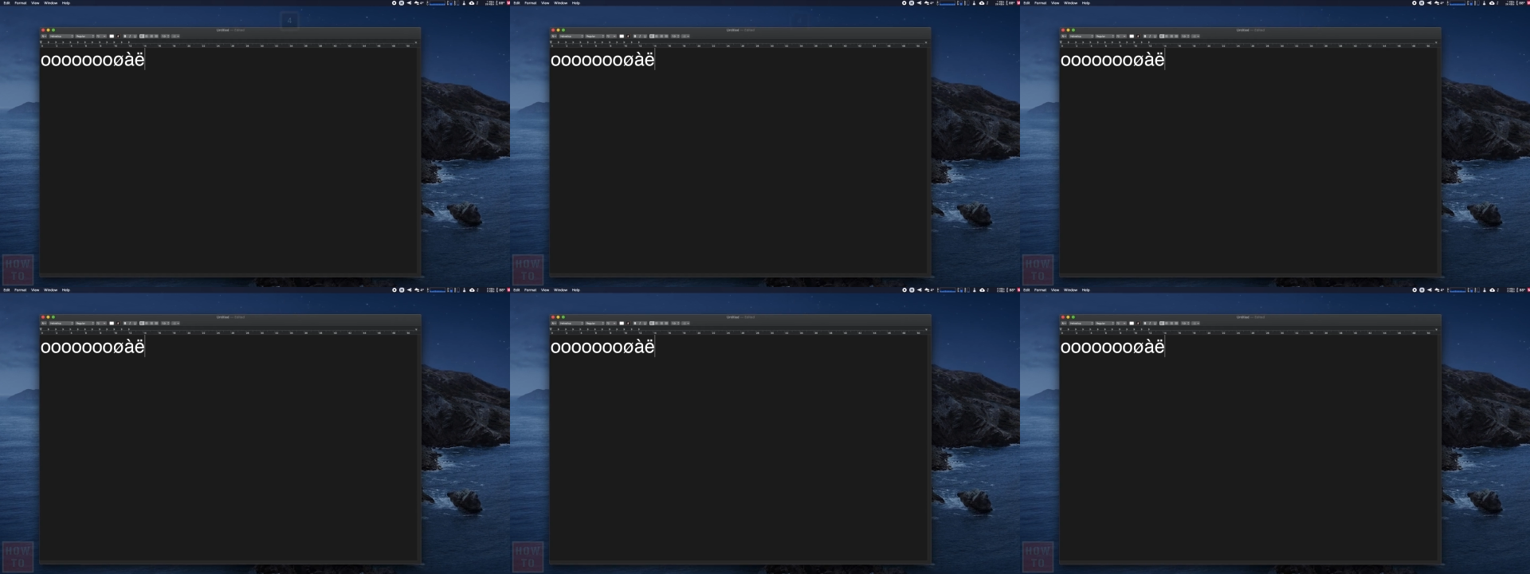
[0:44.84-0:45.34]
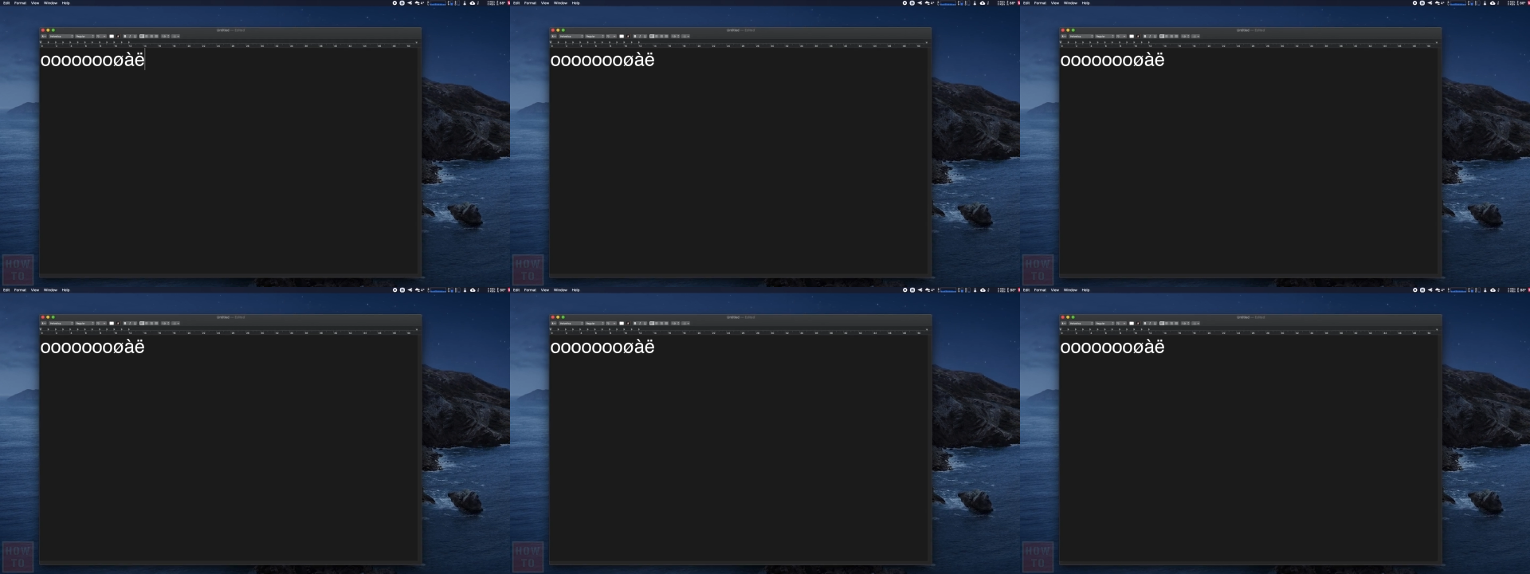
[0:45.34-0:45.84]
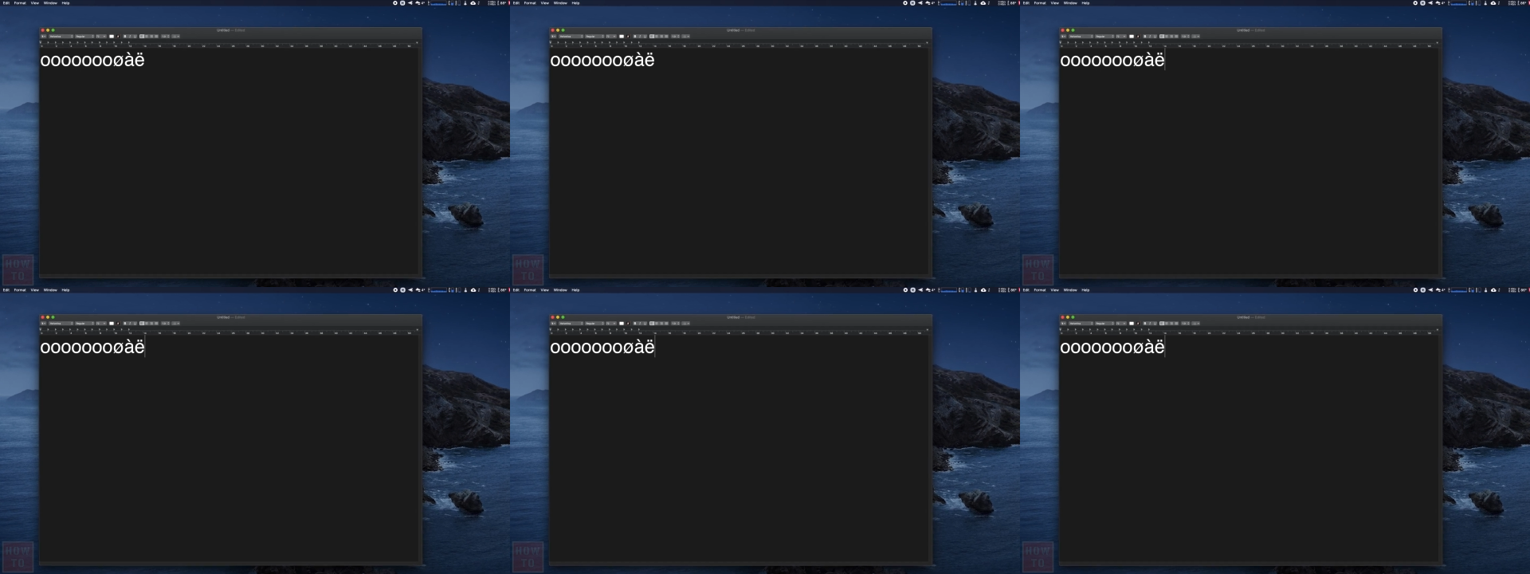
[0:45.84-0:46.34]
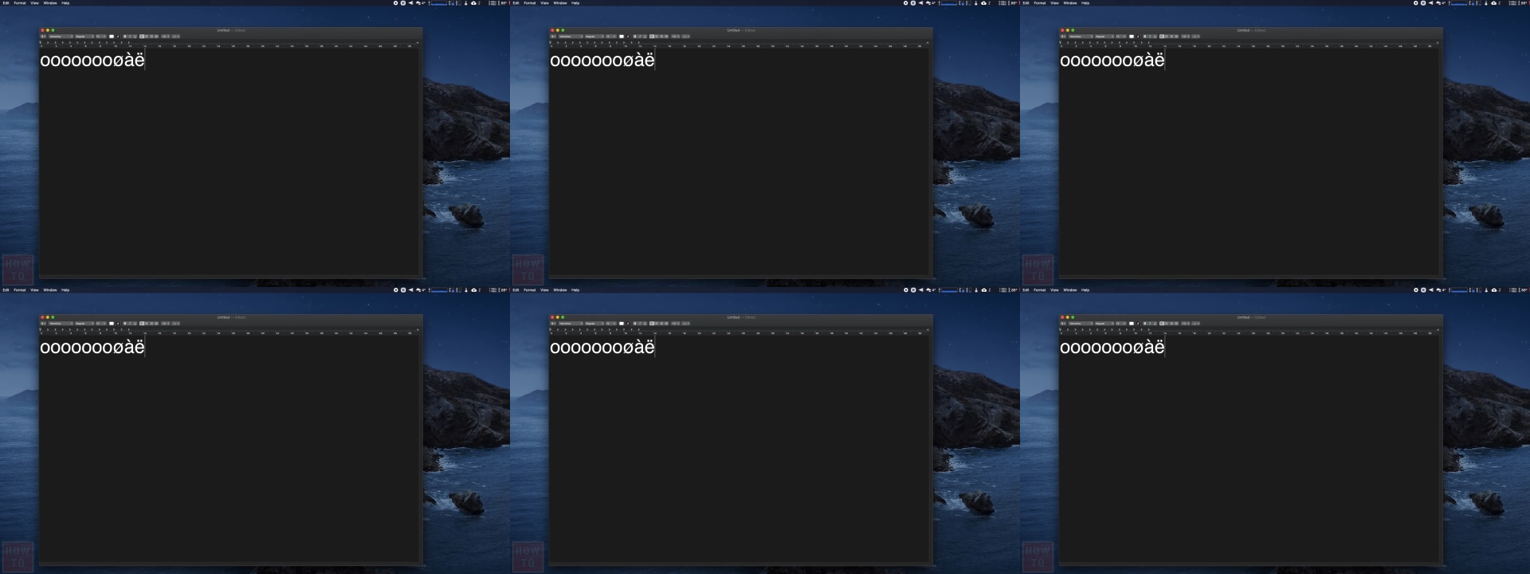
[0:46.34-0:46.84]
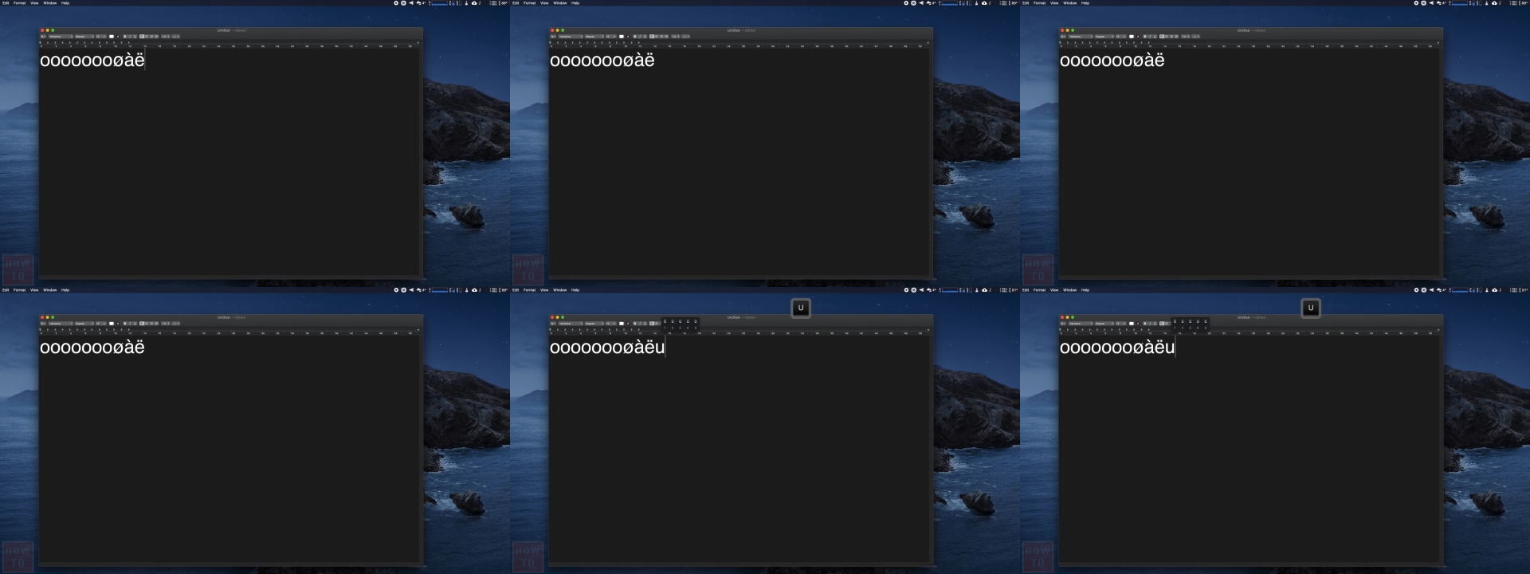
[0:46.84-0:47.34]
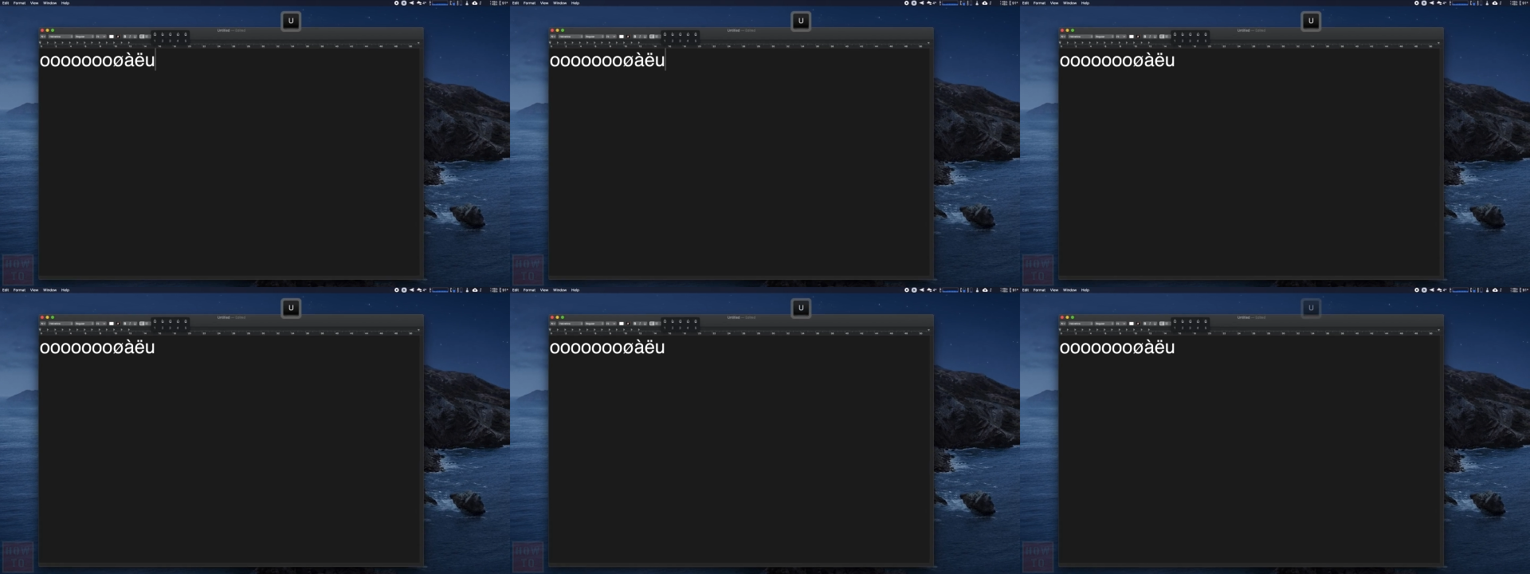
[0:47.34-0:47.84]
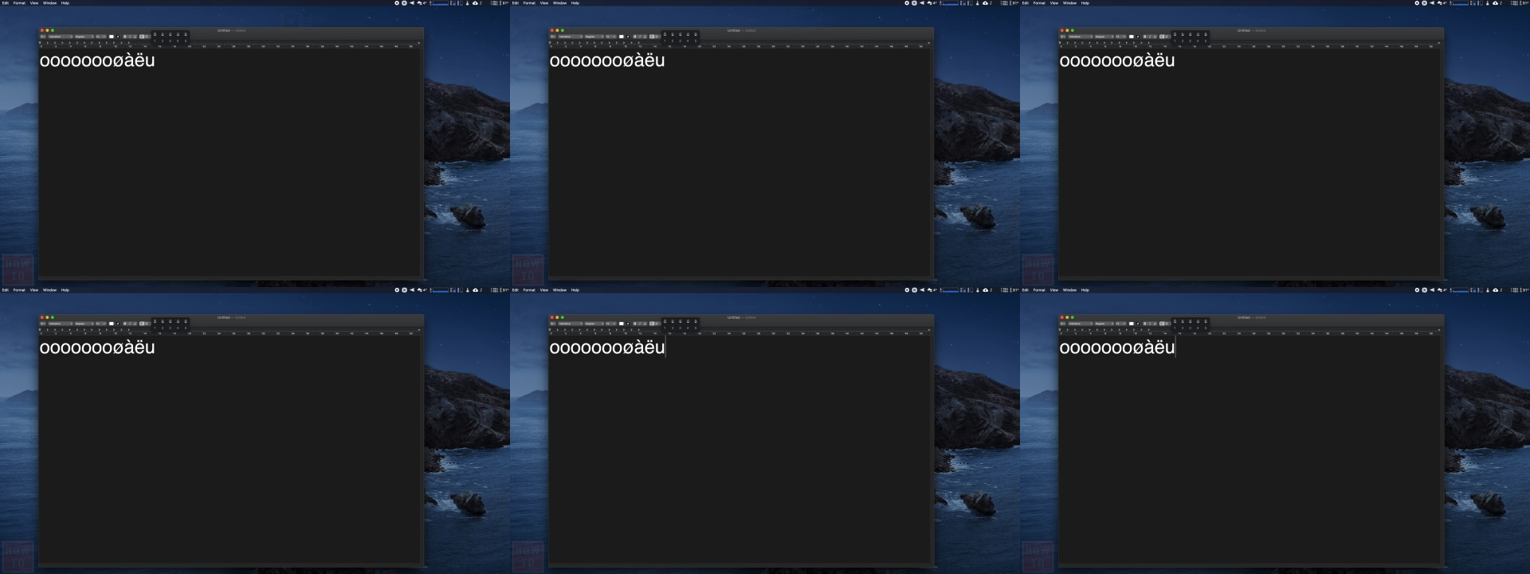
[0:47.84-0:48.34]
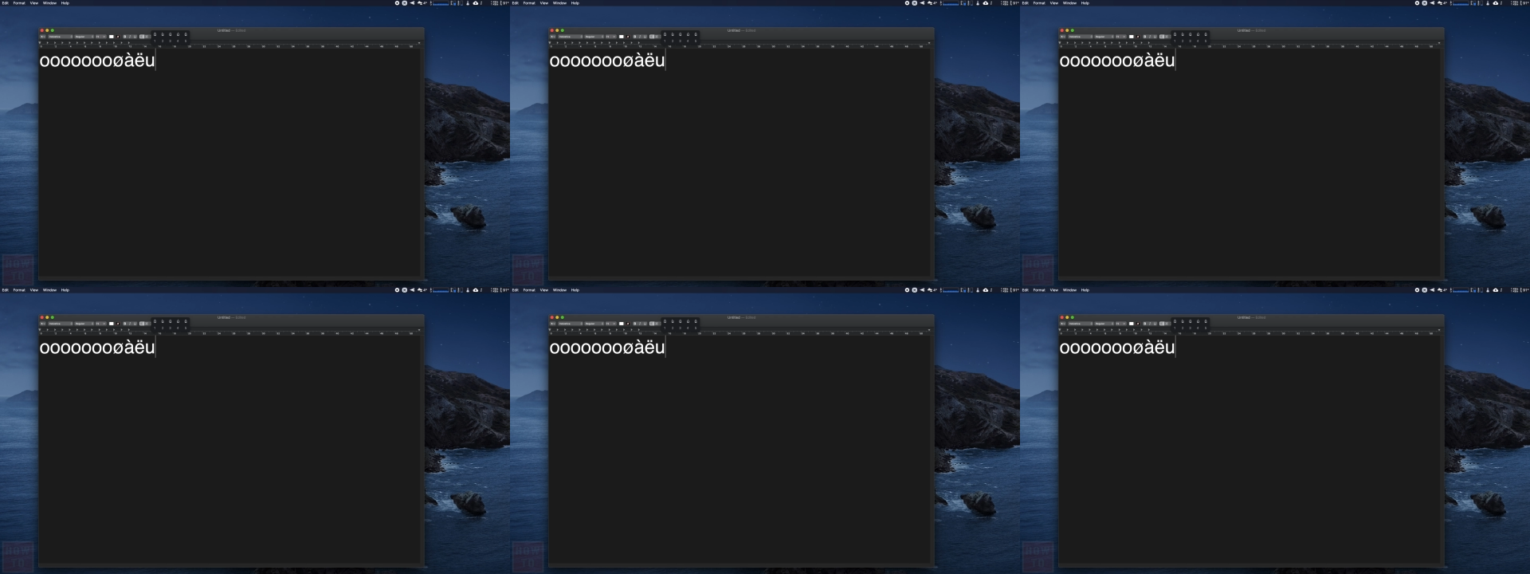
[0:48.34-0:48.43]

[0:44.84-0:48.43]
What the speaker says: [unreadable: no face in view]